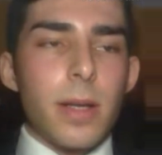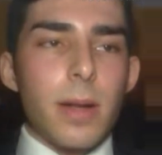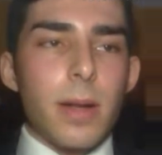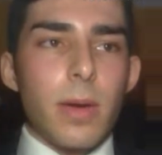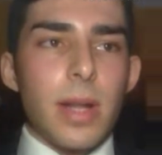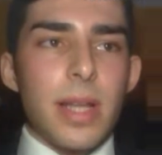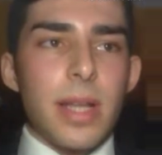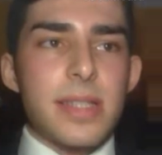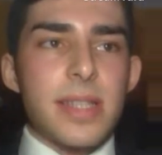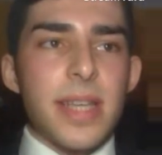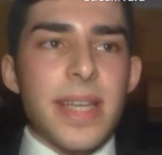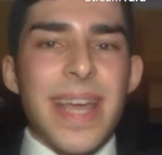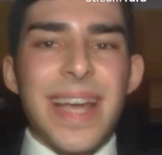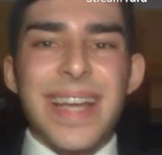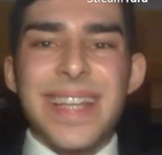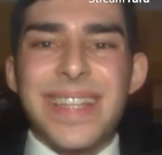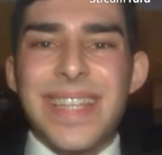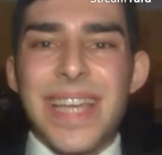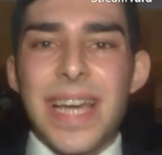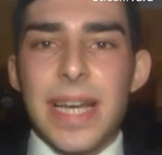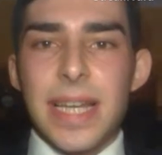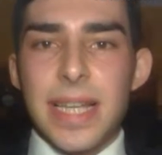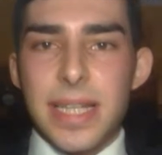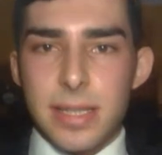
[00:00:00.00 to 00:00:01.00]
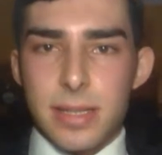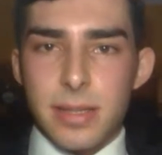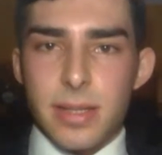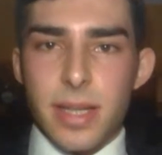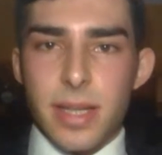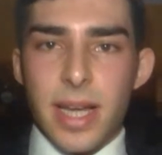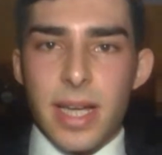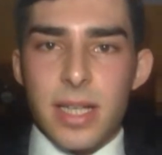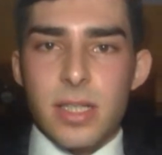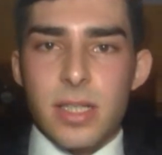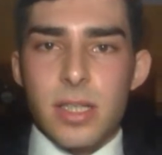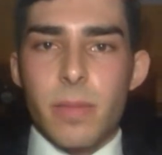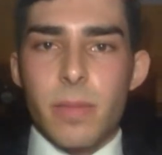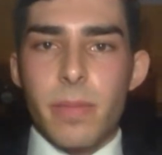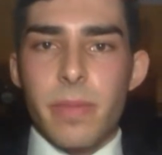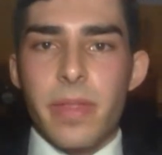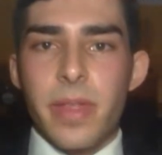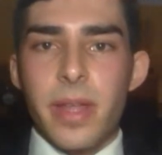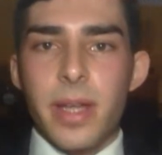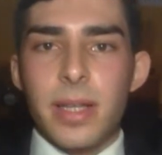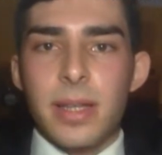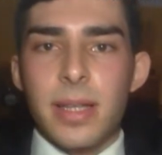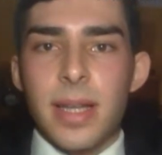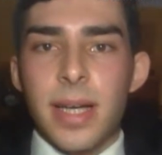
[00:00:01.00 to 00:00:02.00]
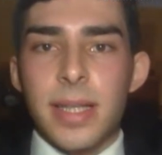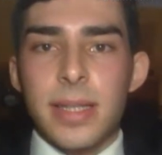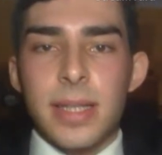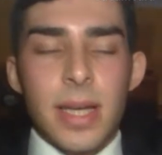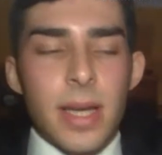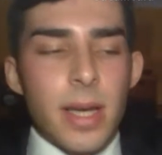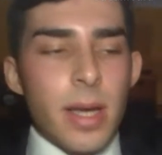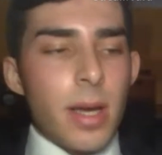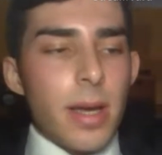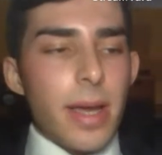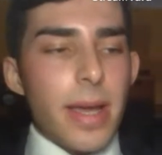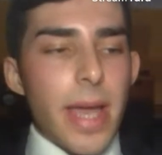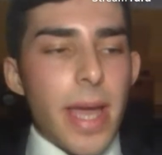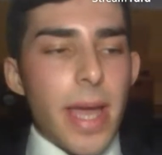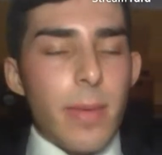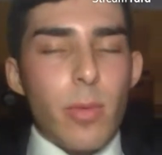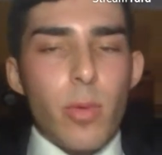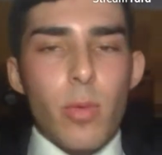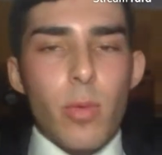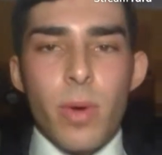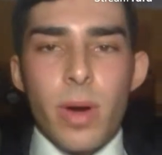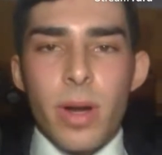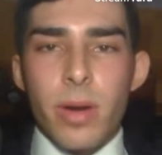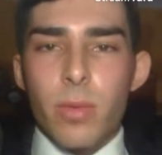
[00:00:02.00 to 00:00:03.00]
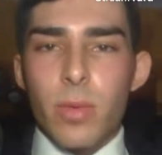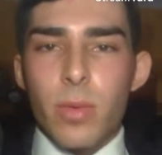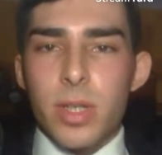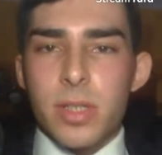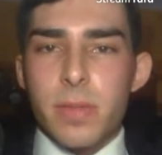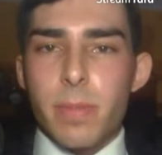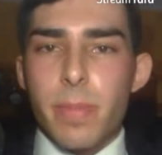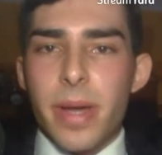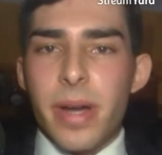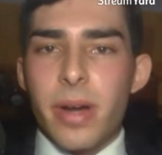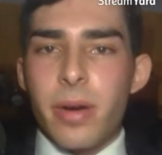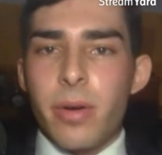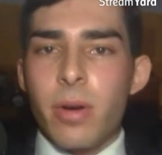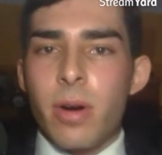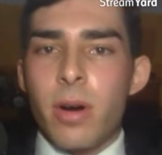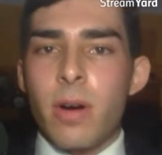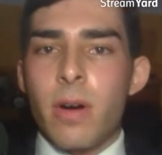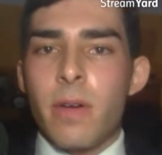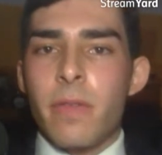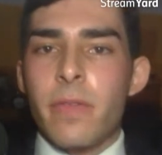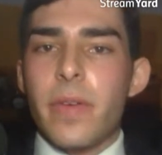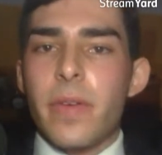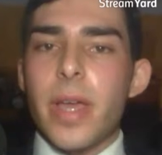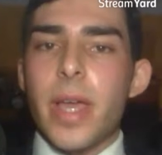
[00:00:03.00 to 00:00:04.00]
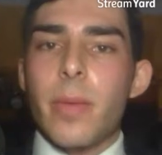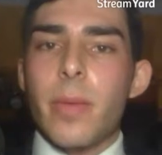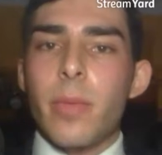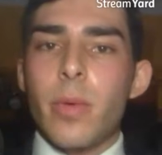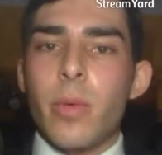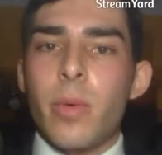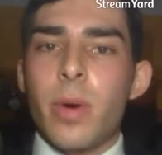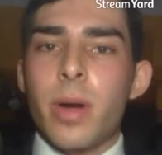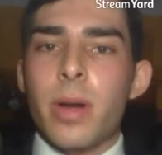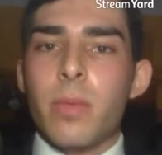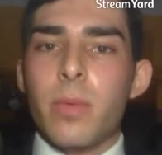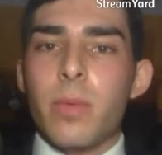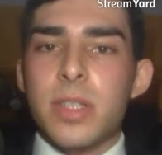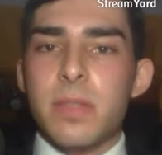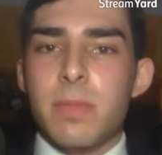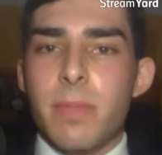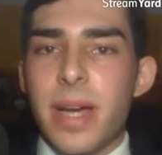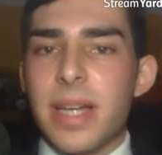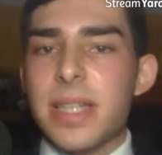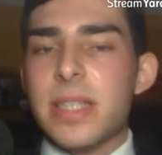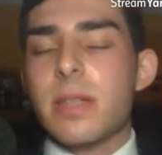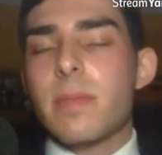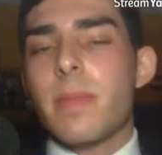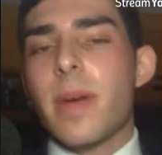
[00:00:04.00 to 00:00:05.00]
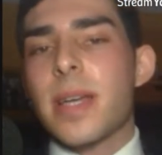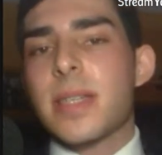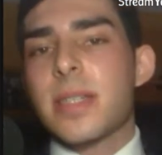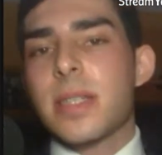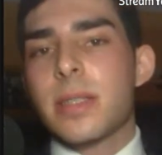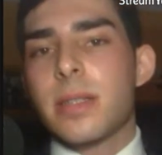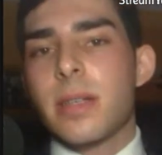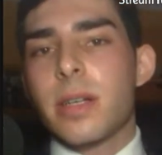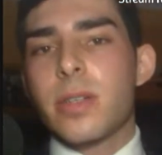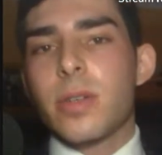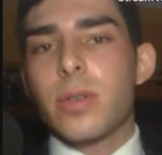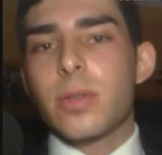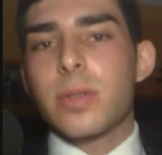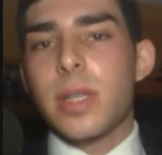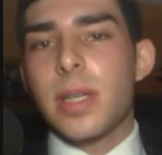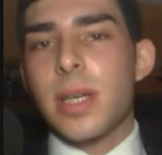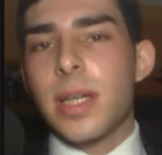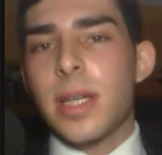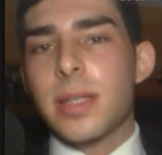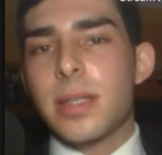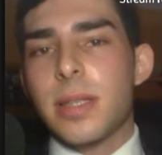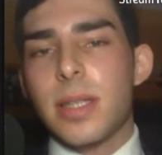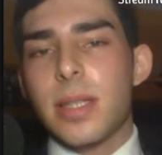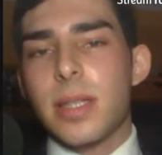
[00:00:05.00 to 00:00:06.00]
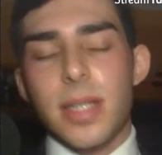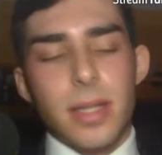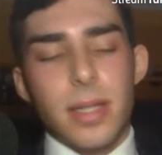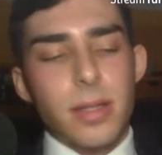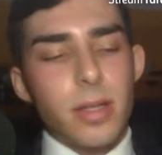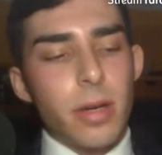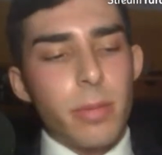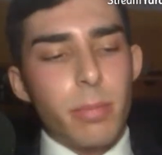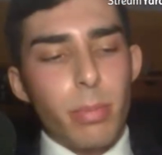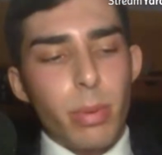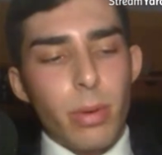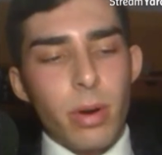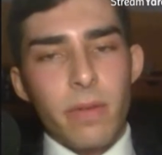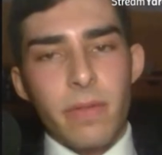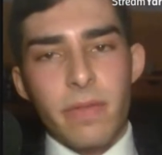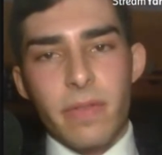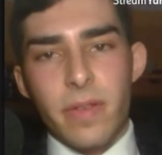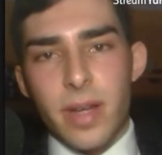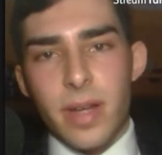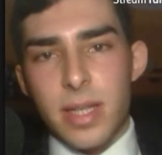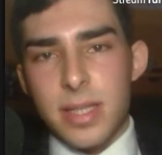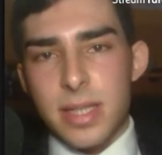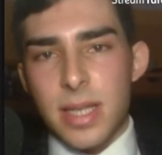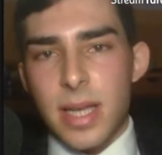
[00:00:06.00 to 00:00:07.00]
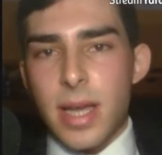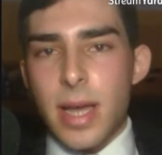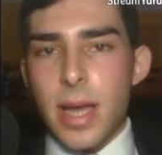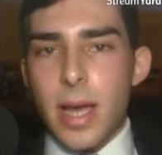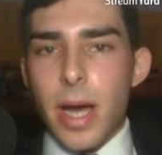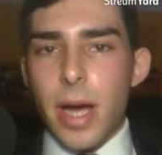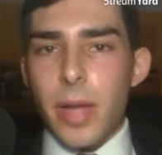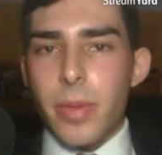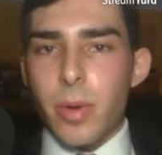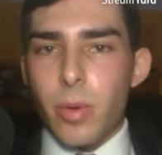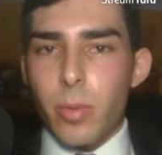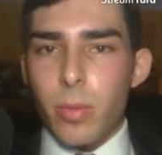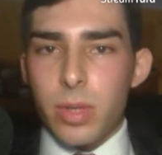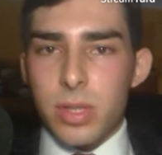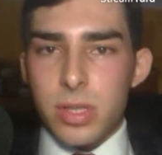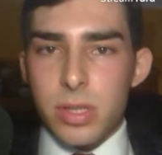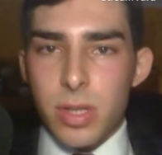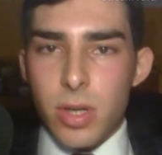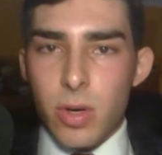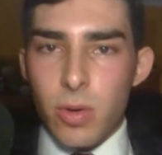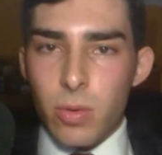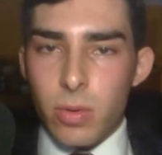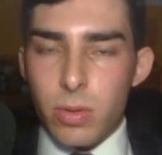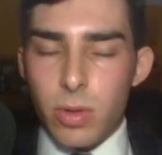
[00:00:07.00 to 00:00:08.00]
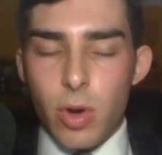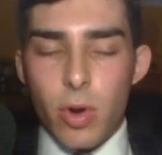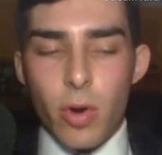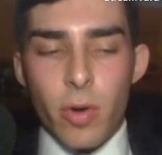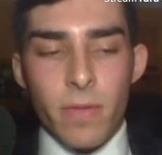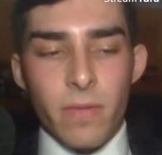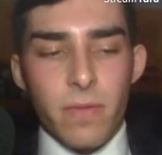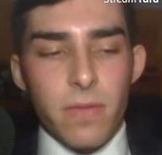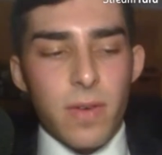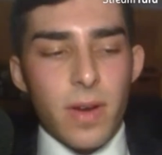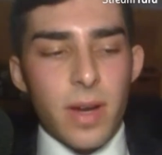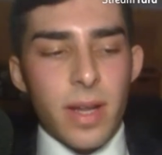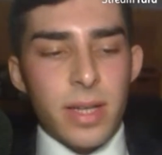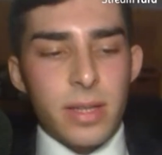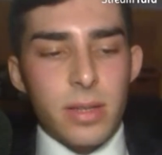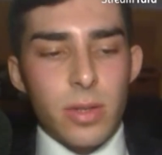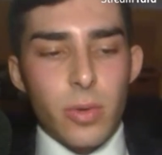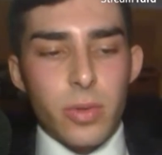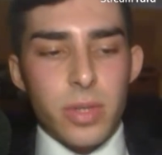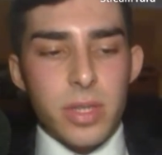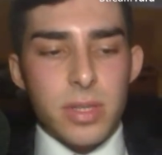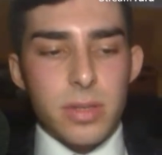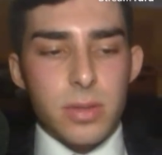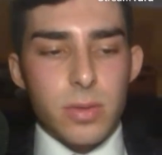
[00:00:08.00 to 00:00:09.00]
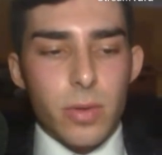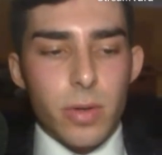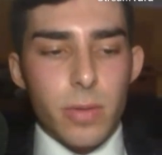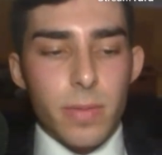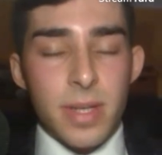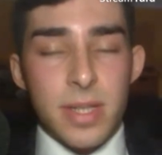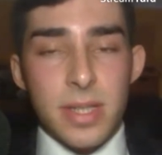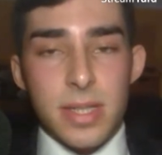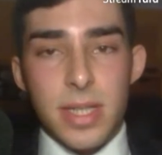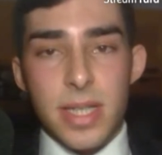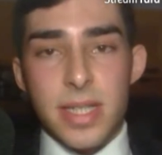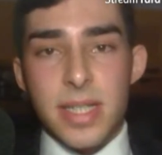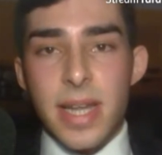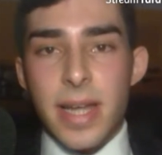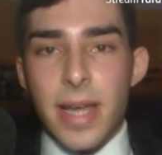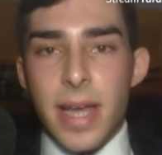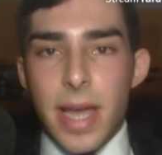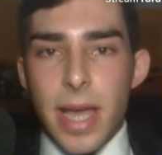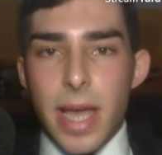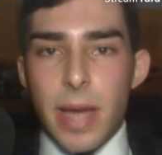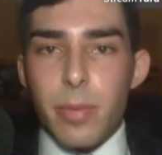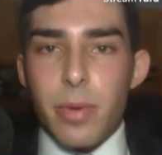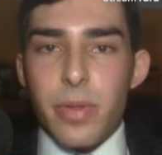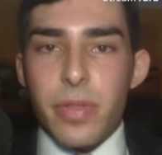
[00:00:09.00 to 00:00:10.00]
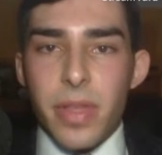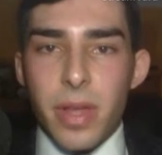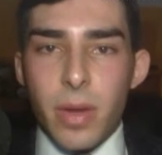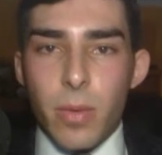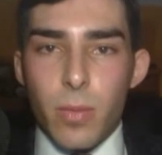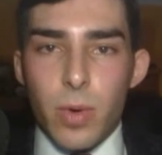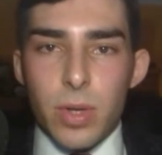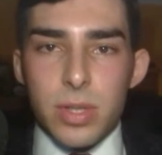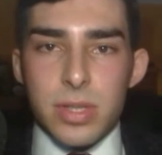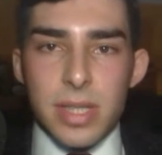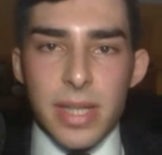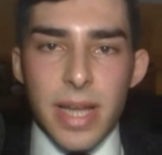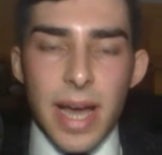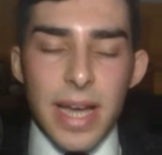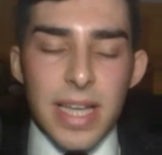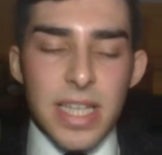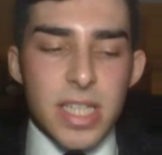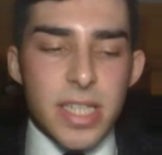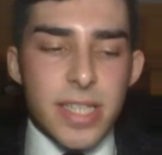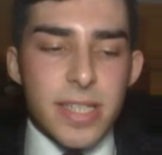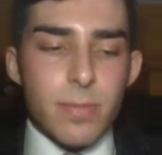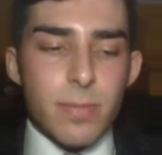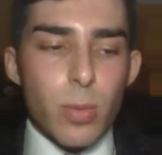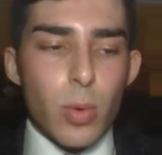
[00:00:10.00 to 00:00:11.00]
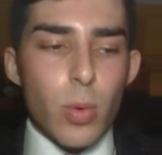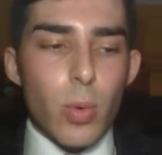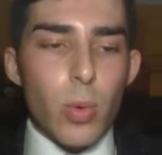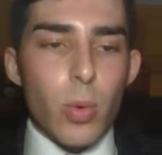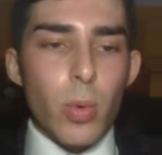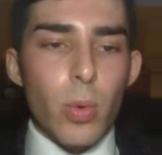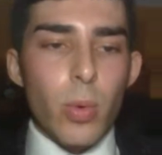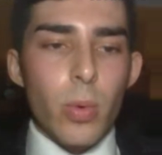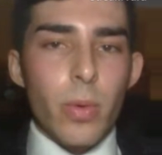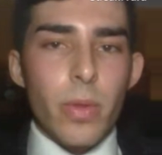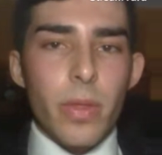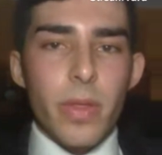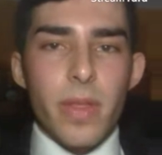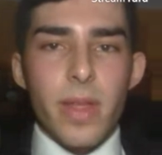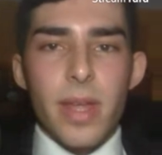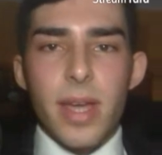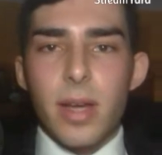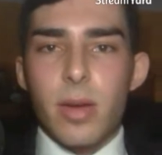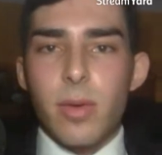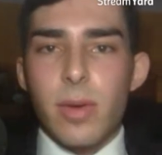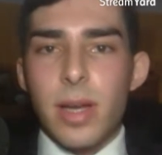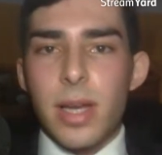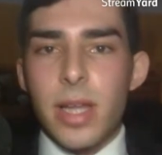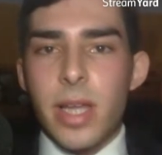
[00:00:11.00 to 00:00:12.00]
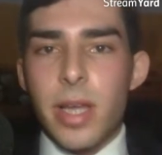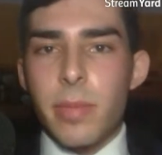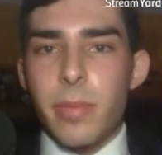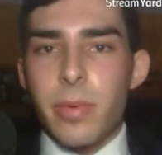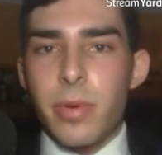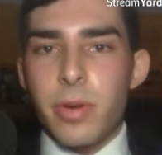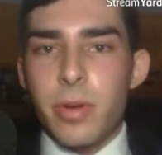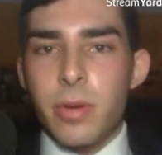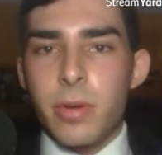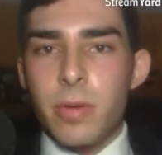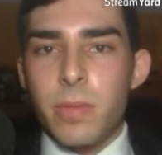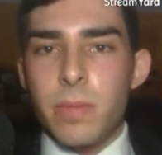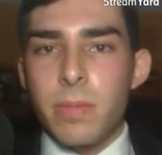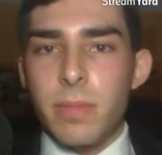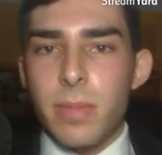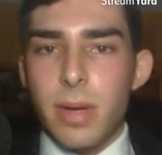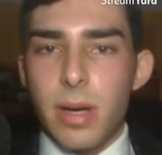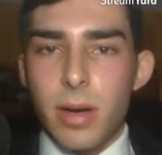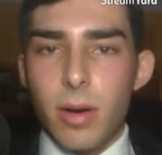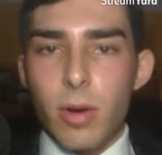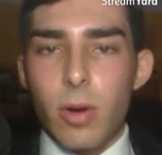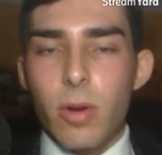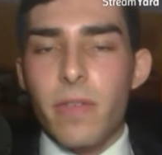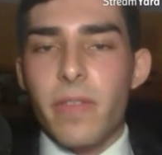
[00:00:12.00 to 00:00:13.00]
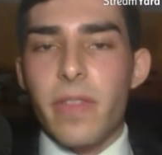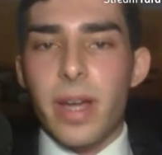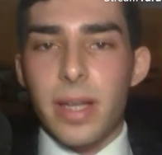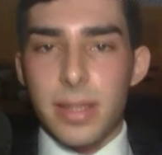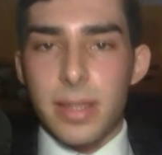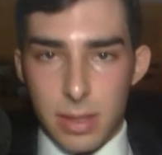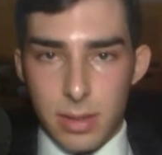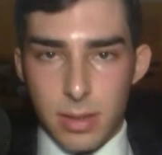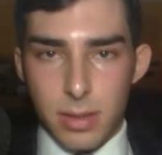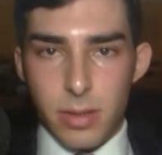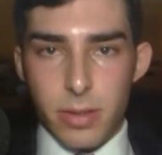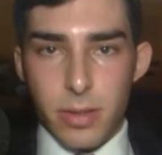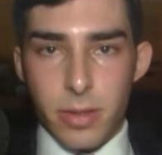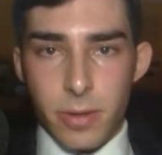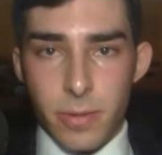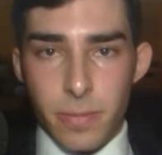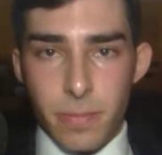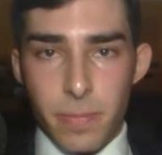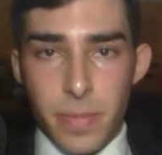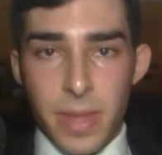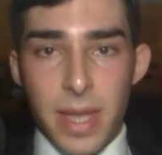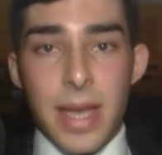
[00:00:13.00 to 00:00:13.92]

let's say, idealistic, as something that everyone was better off, everyone was maximizing their utilities and their profits, and there was no conflict, no disturbances. Everything was smooth, equilibrium, all of that, you know?